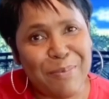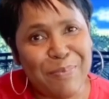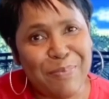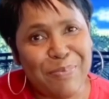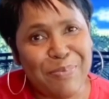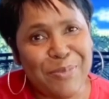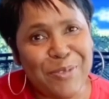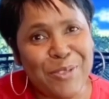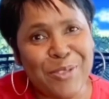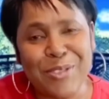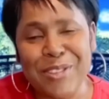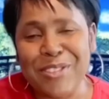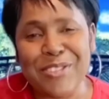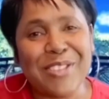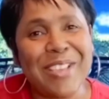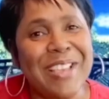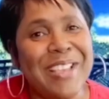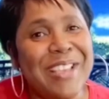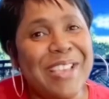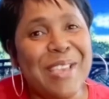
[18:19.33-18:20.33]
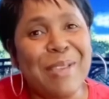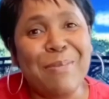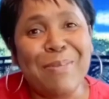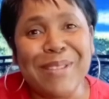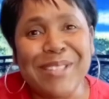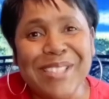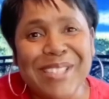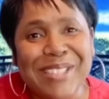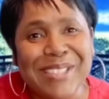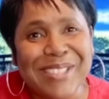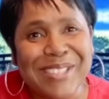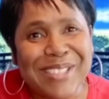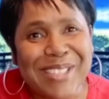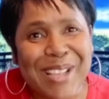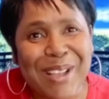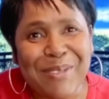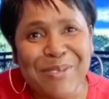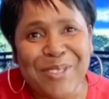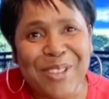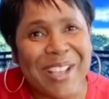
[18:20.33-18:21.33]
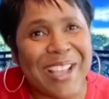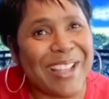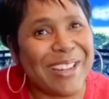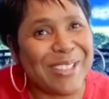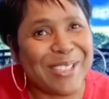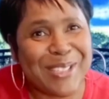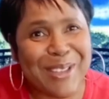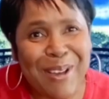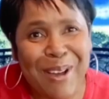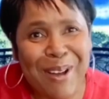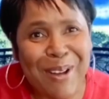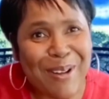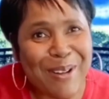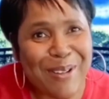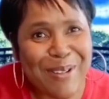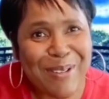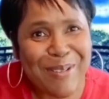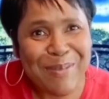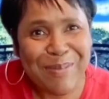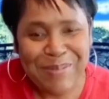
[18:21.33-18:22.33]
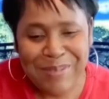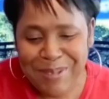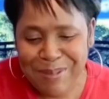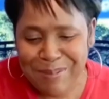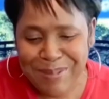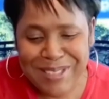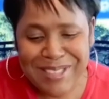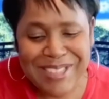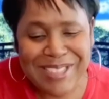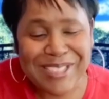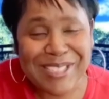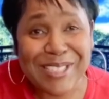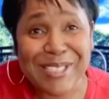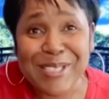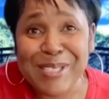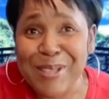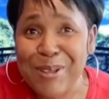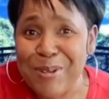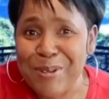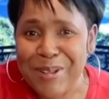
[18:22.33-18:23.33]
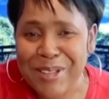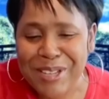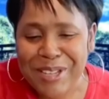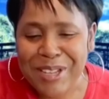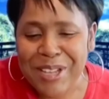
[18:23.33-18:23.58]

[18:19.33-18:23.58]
You just can't keep it to yourself. You got to talk. But this is so good.